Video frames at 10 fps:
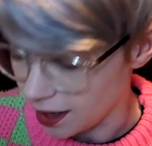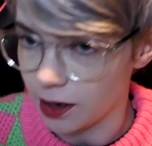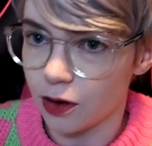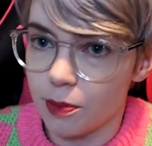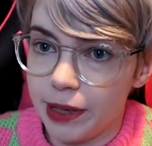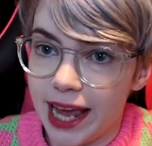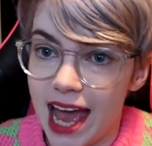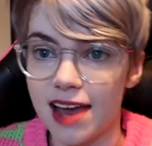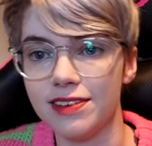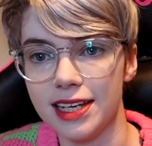I've got a big
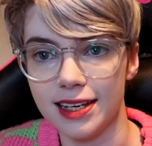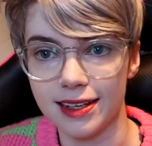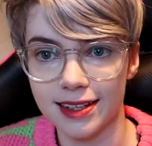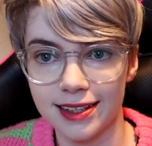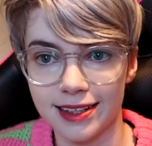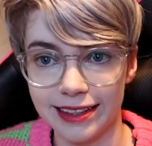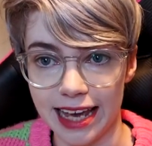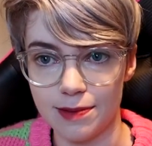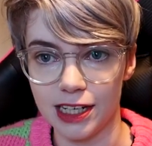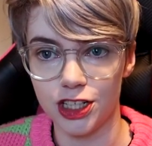heavy
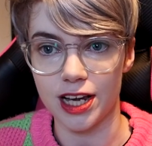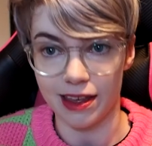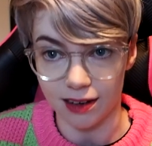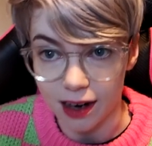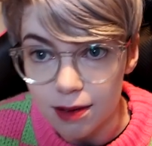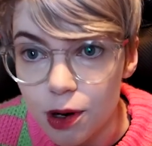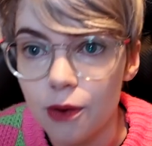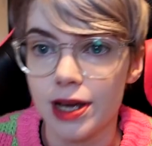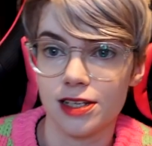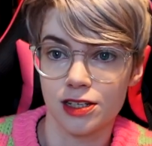gaming chair that I am
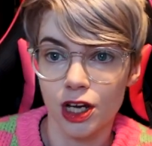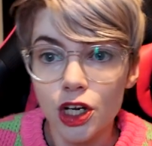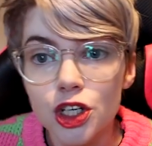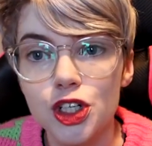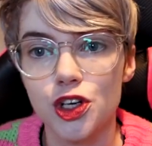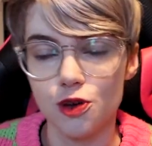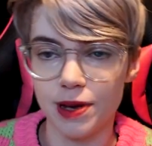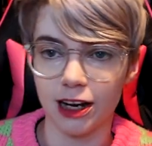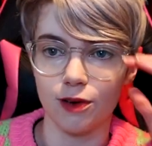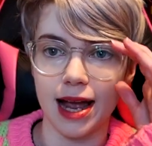always
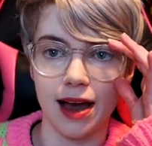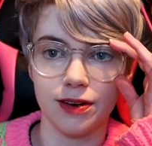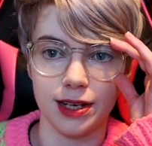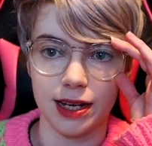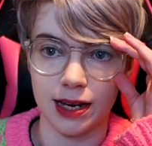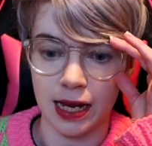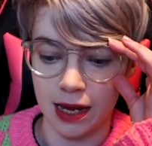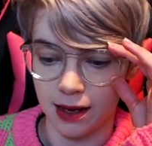shooping around in.